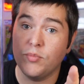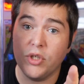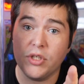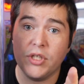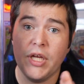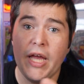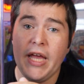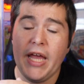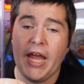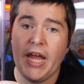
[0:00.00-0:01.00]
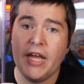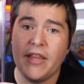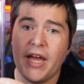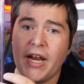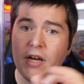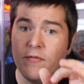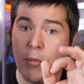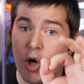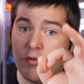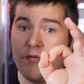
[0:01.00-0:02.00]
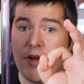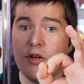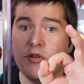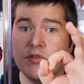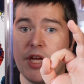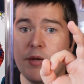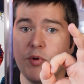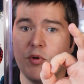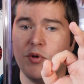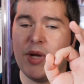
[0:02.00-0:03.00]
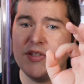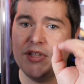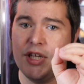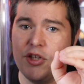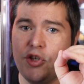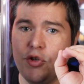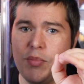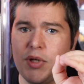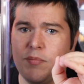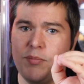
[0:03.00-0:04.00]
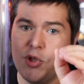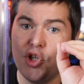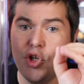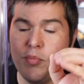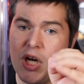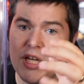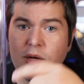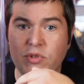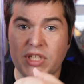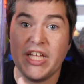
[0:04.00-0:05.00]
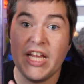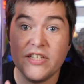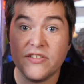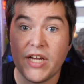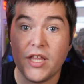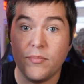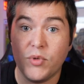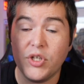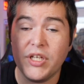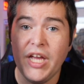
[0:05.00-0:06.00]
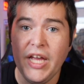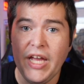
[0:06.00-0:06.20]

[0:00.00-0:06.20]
book. And that had a Marvel value stamp, or basically a coupon that was on the inside of the book.